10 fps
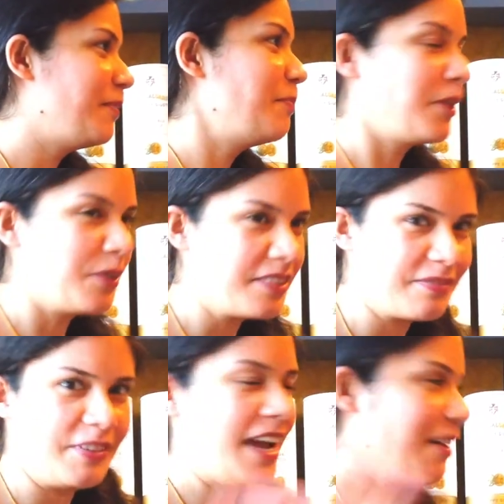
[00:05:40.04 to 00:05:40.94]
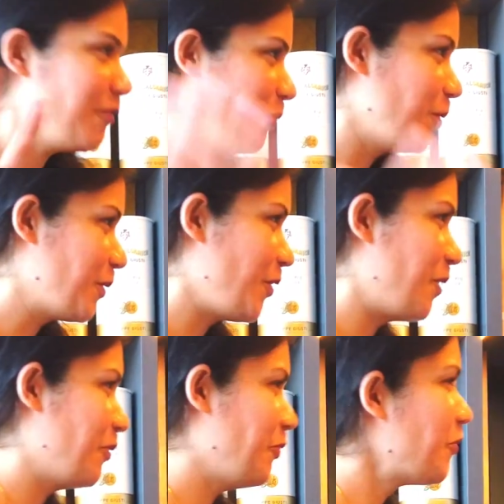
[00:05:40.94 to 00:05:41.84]
but because we have also
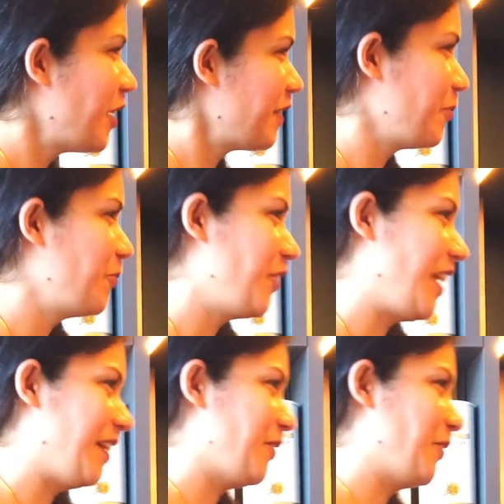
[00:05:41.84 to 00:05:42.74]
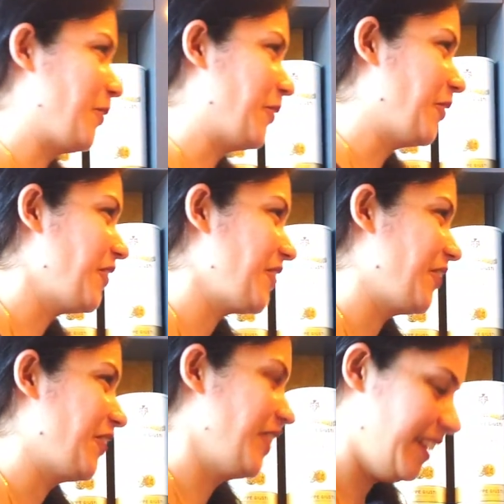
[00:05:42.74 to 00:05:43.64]
our viewers who would like to know, so